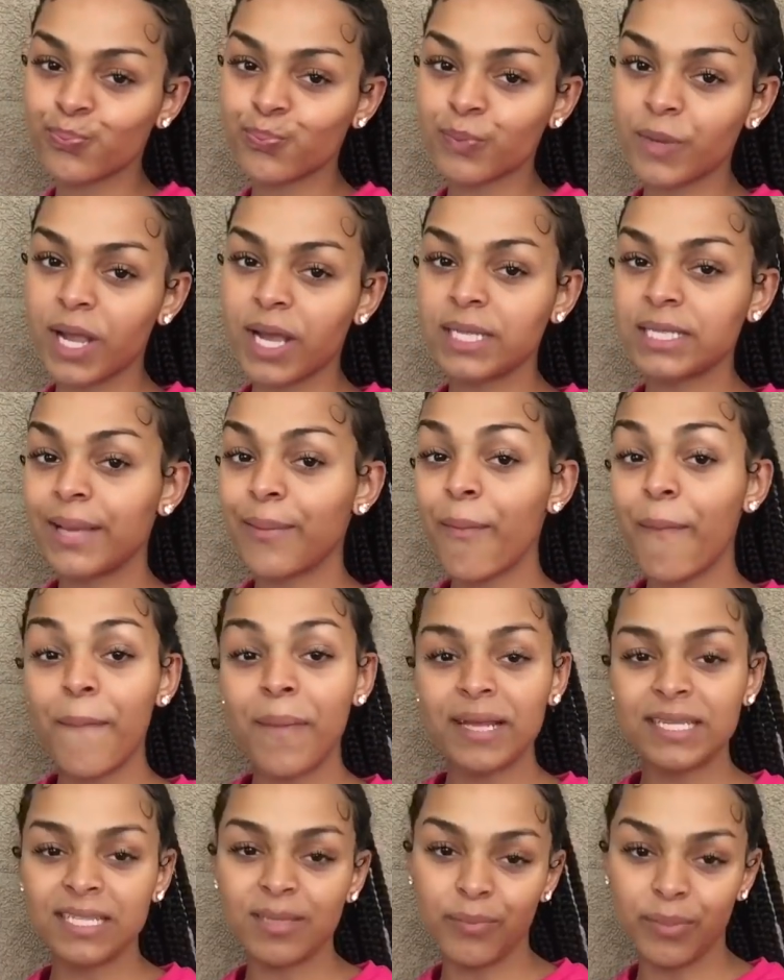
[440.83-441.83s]
Because I'm a
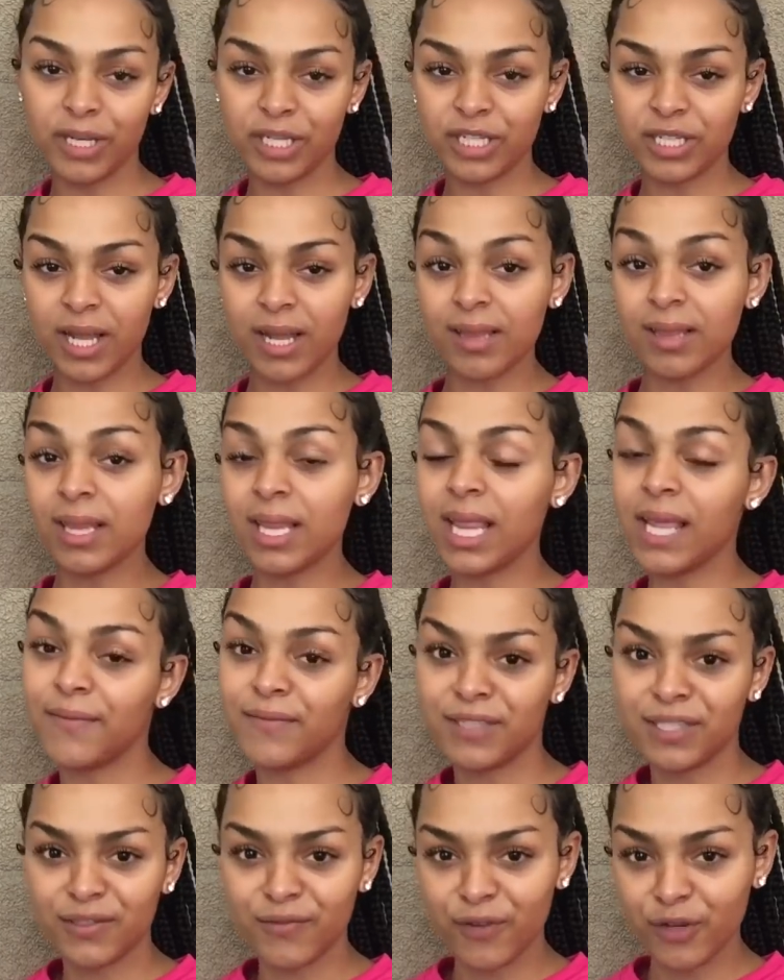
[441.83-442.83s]
messy bitch that
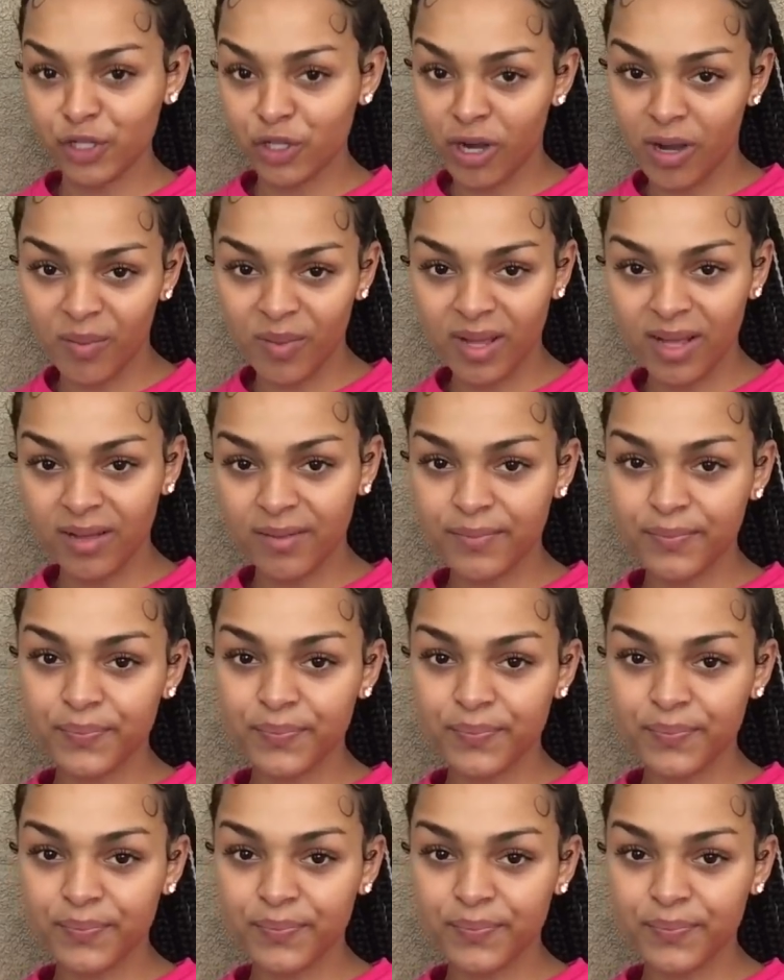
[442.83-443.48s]
lives for drama.